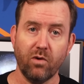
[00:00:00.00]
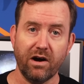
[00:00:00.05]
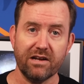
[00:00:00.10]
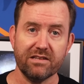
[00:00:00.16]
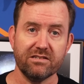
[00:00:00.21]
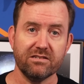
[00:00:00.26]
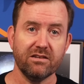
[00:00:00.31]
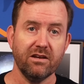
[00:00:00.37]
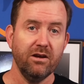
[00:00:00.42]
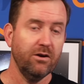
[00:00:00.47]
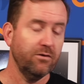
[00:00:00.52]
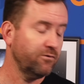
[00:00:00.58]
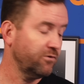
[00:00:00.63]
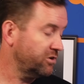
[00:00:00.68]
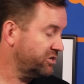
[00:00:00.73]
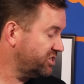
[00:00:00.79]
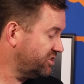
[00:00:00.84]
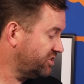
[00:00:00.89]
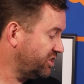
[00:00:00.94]
watts
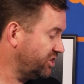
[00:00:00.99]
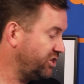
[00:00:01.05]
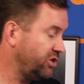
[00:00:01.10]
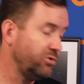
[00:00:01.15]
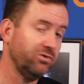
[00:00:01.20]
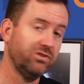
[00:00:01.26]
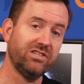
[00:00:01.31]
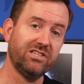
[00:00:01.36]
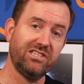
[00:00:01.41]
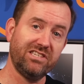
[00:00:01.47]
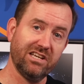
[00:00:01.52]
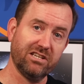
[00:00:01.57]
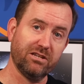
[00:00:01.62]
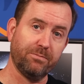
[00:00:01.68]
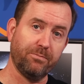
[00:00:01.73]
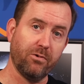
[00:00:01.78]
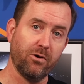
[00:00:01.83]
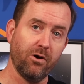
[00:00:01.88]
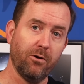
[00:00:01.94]
versus the U6
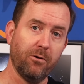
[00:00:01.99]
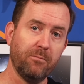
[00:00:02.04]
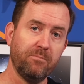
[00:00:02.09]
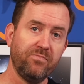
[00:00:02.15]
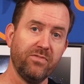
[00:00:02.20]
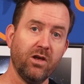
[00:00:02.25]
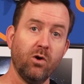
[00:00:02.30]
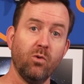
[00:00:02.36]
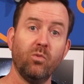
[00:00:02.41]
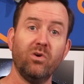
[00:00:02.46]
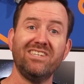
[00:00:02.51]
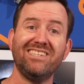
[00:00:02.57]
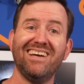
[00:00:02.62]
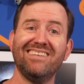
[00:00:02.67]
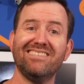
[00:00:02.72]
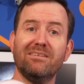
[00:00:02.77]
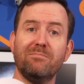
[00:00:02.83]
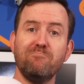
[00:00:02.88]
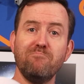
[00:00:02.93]
Pro, which
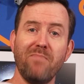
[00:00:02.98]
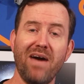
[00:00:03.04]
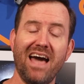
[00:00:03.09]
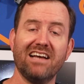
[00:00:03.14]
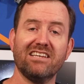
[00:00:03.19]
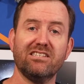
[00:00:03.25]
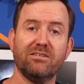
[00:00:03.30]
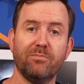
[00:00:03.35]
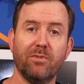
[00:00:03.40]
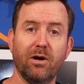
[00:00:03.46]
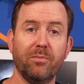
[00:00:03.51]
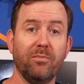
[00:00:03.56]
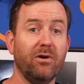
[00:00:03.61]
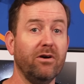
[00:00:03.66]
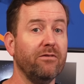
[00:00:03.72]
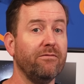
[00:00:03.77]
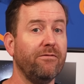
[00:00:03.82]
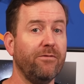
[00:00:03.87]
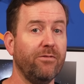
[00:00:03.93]
has a maximum
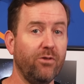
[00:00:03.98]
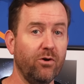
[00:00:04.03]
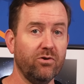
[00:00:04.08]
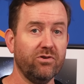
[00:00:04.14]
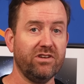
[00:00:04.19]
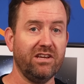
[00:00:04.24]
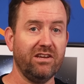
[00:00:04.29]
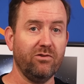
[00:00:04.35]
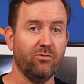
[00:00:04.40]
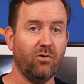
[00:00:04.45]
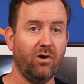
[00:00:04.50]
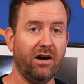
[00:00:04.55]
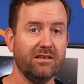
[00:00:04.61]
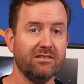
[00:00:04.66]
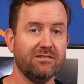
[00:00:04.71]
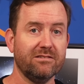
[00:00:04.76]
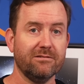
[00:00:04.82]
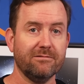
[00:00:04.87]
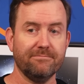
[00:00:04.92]
of 13
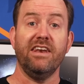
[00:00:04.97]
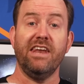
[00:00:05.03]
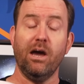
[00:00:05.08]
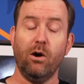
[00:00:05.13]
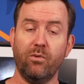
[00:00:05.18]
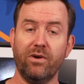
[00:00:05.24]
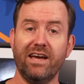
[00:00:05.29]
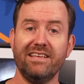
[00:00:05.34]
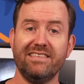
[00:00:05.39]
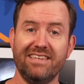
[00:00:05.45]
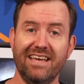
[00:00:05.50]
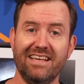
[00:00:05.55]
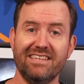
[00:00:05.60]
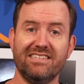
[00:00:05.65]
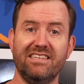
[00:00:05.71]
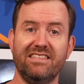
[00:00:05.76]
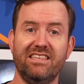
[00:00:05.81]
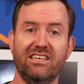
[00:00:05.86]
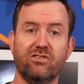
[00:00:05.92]
watts. Now when I
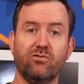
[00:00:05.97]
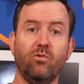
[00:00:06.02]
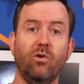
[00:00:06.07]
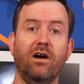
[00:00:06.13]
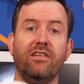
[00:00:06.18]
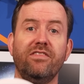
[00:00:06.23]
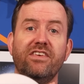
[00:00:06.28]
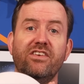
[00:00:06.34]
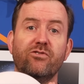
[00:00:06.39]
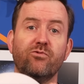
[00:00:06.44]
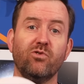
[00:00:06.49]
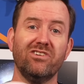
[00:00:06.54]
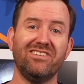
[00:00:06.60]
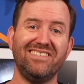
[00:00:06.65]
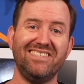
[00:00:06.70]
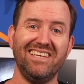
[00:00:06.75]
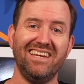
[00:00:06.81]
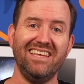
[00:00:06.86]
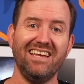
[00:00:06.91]
tested this while these were
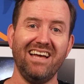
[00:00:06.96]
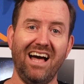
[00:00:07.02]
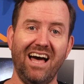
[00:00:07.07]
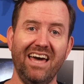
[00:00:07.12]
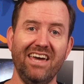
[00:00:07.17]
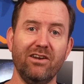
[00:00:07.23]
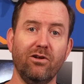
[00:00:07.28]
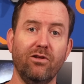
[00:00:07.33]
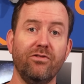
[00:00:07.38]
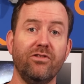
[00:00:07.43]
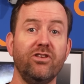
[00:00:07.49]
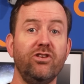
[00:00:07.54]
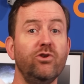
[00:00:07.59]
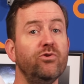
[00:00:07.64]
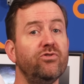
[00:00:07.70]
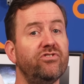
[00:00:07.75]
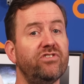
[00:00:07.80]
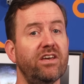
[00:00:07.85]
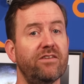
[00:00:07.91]
sitting idle, the
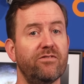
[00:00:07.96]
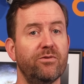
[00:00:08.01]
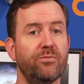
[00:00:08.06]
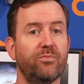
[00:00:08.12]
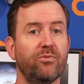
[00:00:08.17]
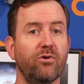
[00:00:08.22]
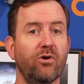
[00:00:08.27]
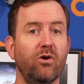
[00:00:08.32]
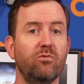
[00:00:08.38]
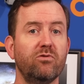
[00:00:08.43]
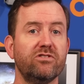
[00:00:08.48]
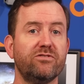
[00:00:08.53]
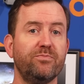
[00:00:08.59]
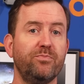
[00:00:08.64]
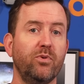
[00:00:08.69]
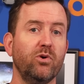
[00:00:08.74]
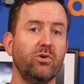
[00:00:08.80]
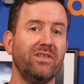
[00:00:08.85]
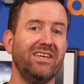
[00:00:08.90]
U7 Pro was
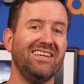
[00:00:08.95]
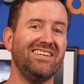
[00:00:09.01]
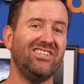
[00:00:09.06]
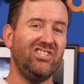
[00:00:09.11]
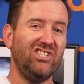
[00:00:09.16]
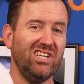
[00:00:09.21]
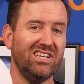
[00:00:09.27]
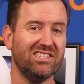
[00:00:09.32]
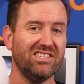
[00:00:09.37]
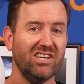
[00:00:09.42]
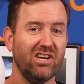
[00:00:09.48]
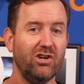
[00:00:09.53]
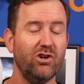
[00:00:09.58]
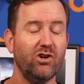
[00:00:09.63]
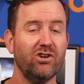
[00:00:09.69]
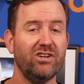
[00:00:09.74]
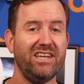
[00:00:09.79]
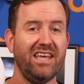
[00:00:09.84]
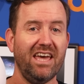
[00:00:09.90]
pulling just
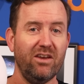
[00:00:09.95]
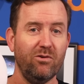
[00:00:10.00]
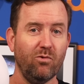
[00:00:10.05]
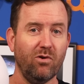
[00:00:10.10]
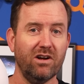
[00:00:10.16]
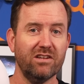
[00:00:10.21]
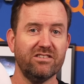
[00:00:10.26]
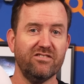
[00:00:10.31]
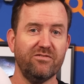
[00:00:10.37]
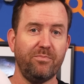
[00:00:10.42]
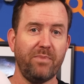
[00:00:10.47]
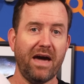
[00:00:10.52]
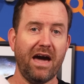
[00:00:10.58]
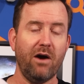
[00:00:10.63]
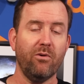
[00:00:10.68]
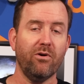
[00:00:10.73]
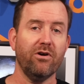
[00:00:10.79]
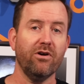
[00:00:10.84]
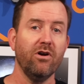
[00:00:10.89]
under 10 watts of
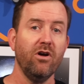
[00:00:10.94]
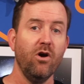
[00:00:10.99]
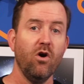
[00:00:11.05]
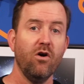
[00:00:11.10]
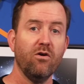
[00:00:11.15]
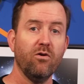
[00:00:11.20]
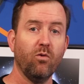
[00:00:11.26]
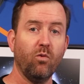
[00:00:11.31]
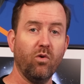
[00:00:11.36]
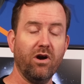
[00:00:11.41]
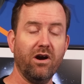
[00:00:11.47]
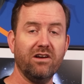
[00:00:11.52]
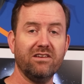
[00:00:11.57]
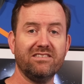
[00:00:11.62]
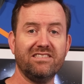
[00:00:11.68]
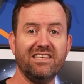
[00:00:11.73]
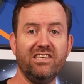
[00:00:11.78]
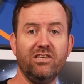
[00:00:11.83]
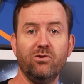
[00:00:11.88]
power,
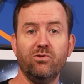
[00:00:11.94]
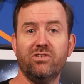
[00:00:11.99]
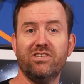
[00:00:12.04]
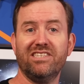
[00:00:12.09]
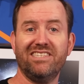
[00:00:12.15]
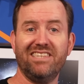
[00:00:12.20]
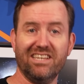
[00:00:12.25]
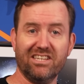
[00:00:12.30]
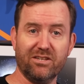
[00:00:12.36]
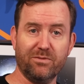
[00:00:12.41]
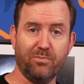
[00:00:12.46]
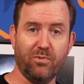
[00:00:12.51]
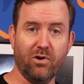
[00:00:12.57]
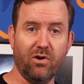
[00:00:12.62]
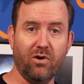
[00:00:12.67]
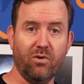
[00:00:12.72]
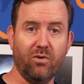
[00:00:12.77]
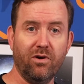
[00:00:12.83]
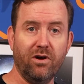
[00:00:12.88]
whereas the U6
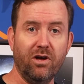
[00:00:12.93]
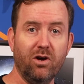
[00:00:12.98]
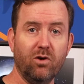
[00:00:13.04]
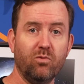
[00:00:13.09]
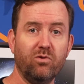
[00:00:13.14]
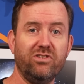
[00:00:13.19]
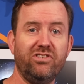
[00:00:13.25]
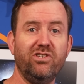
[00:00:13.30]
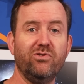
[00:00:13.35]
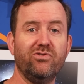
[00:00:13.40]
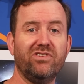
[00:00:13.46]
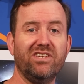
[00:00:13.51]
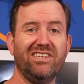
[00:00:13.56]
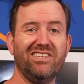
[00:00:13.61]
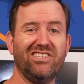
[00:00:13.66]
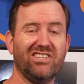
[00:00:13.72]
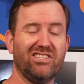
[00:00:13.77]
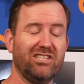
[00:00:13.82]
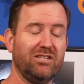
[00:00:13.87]
Pro was
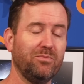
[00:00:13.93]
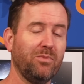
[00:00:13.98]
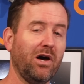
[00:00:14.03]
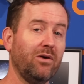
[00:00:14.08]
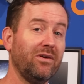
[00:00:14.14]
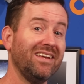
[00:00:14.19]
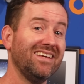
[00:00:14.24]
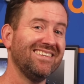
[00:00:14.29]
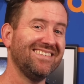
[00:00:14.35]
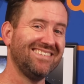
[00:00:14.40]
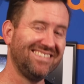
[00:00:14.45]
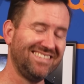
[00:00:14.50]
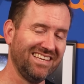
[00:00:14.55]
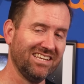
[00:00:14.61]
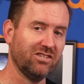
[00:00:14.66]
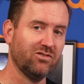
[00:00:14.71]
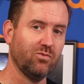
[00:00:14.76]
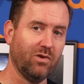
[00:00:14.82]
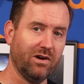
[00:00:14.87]
using just about
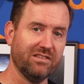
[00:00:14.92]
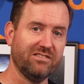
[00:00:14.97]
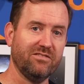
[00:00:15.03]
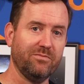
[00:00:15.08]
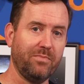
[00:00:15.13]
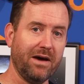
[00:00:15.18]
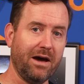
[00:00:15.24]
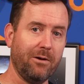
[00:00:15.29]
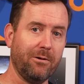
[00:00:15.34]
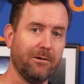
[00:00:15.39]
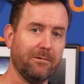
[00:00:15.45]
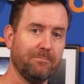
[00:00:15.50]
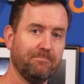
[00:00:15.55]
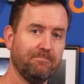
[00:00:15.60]
6 watts of power.